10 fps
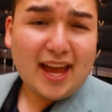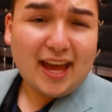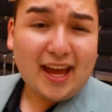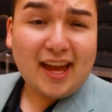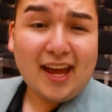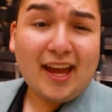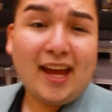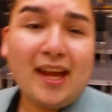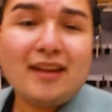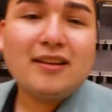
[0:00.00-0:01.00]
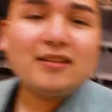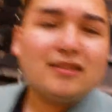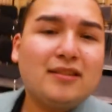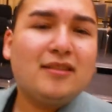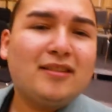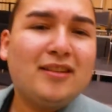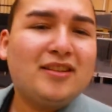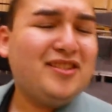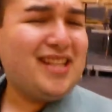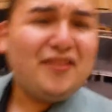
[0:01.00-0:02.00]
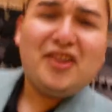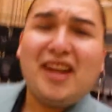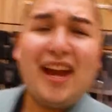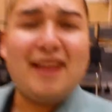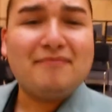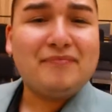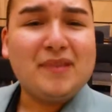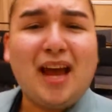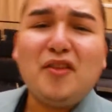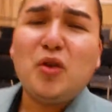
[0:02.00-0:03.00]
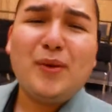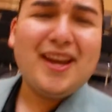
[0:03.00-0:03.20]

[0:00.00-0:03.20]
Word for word: And just have a good night. Have a good